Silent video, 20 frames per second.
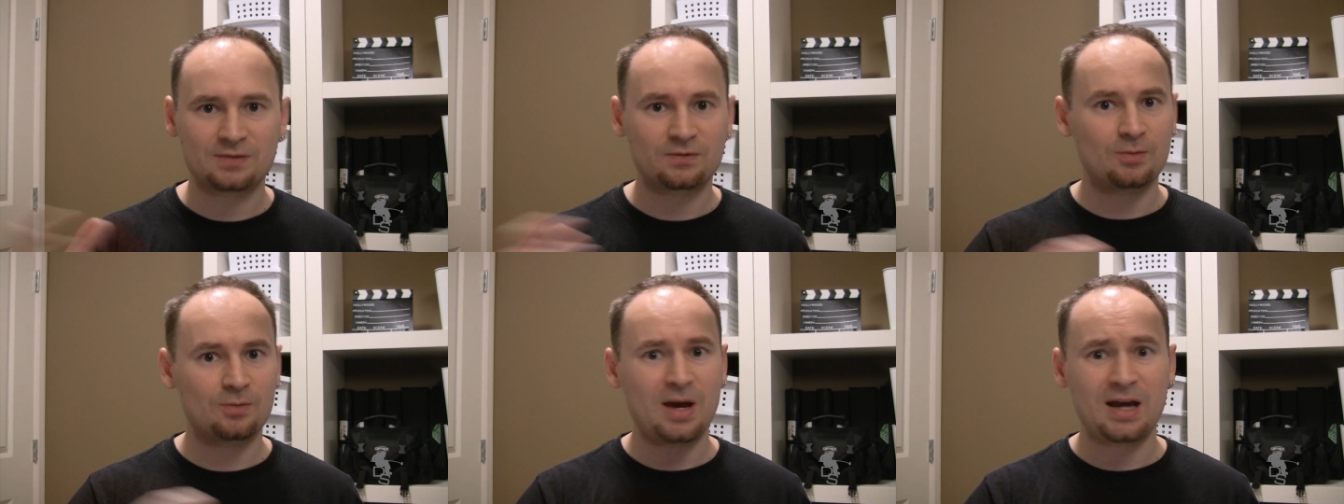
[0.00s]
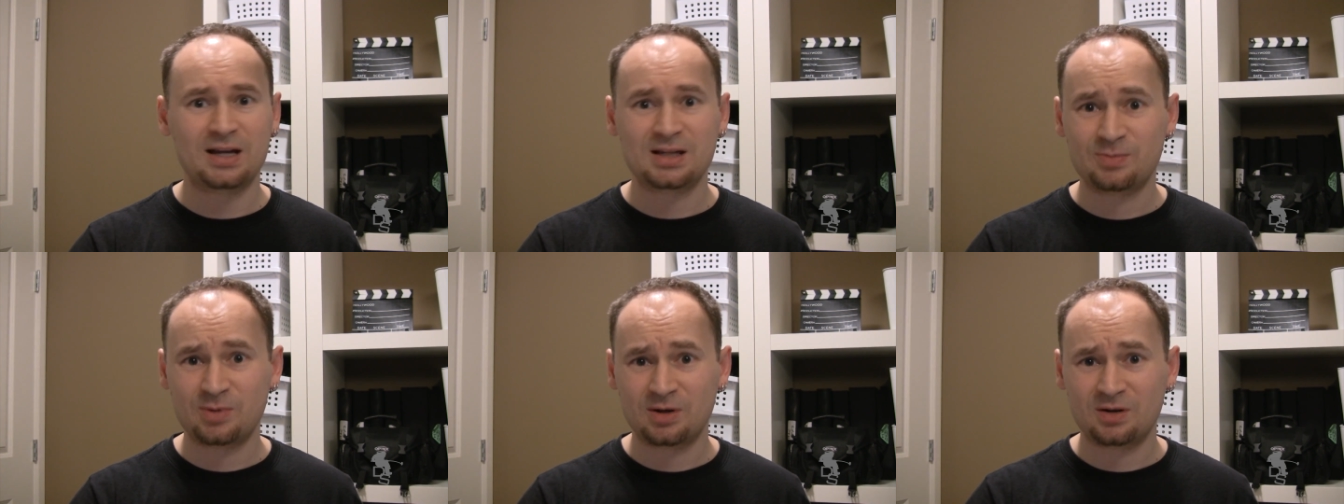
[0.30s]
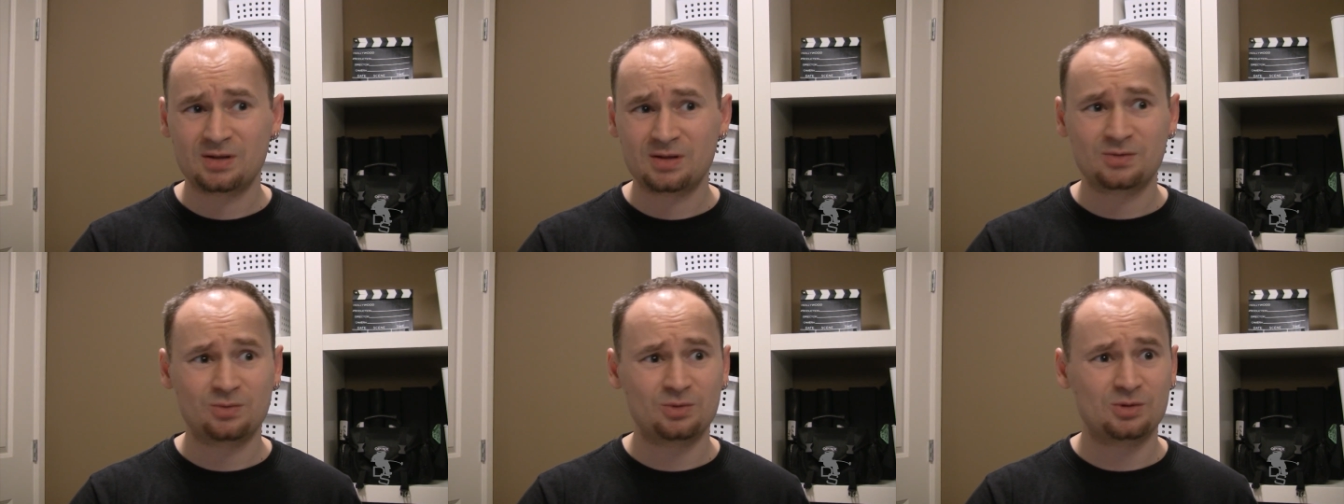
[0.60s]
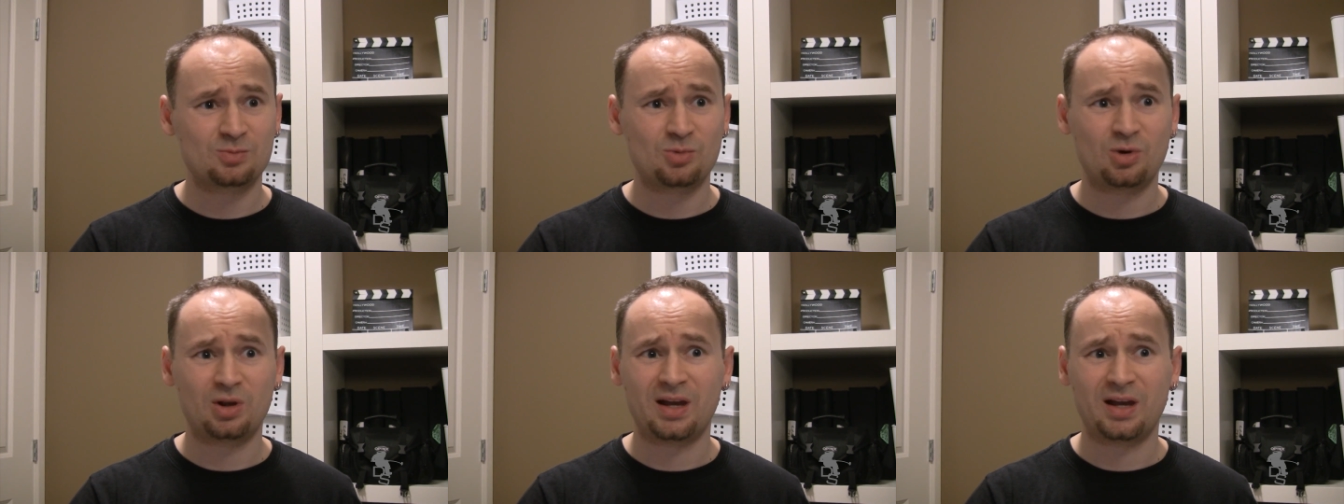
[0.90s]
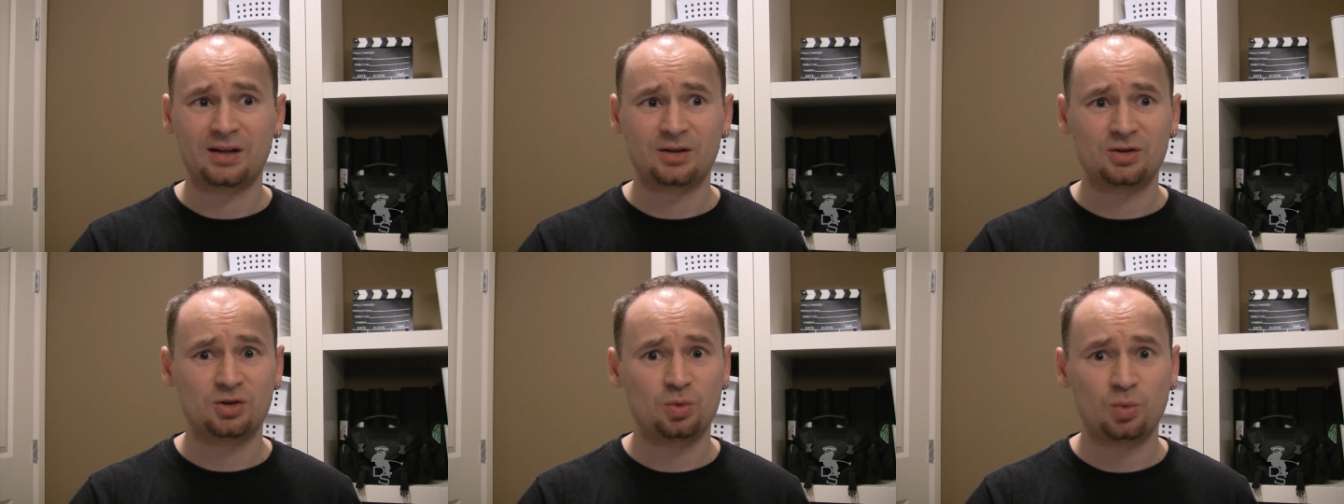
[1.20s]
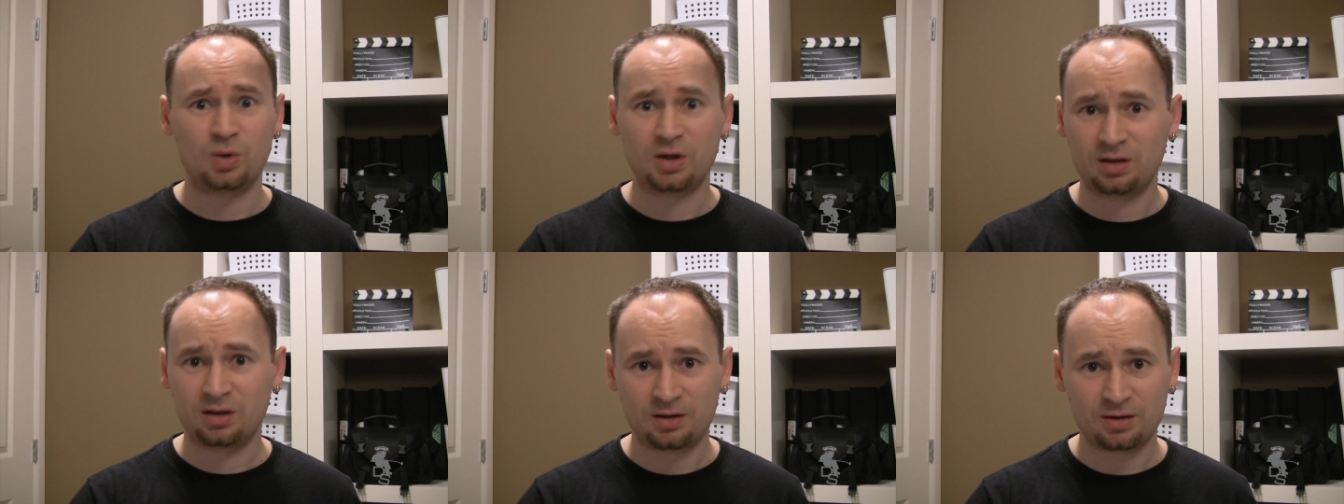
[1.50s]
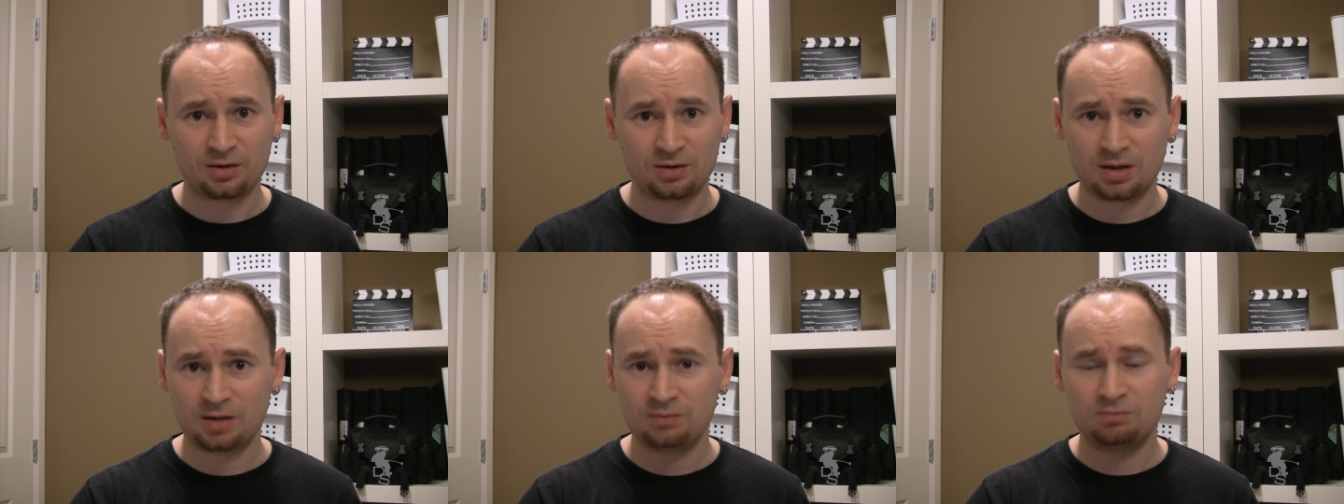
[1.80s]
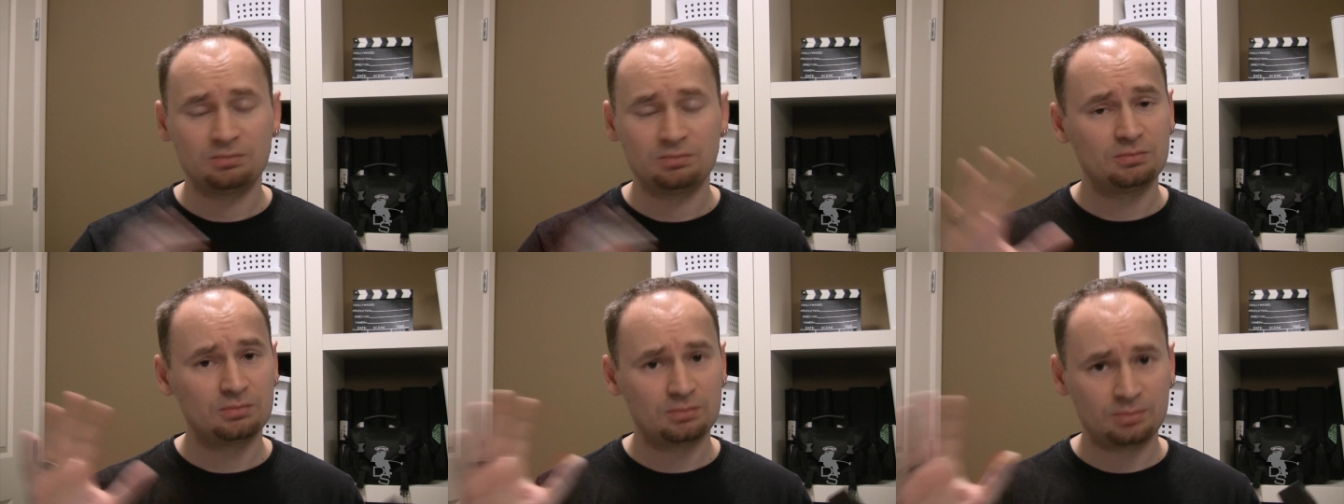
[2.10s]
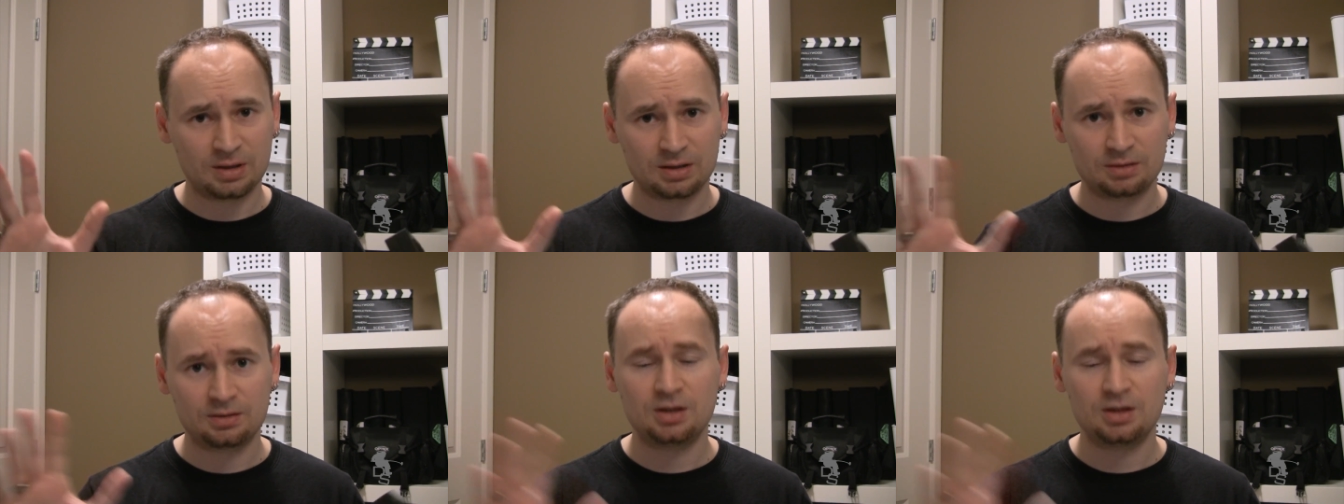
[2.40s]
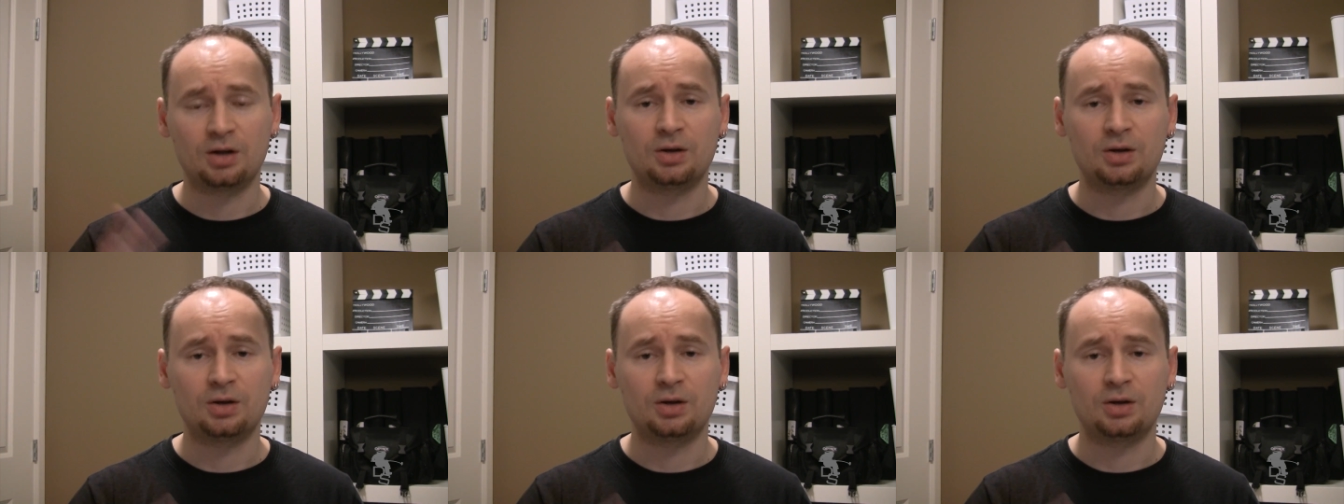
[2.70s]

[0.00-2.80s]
From my experience, it was more like 20-30, but